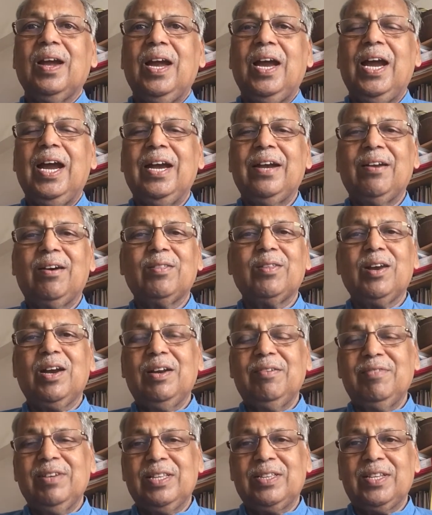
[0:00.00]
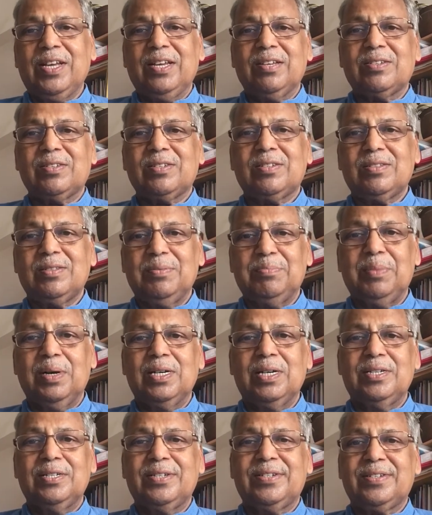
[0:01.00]
and other living things, the
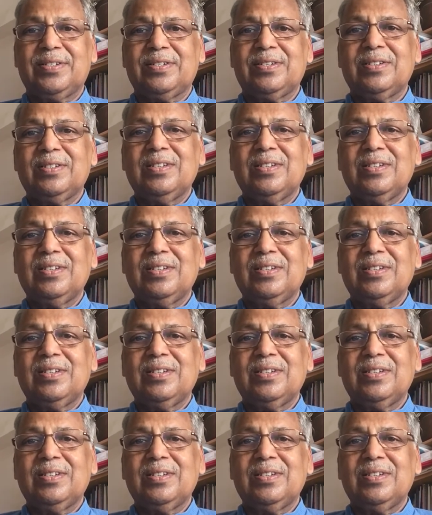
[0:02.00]
birds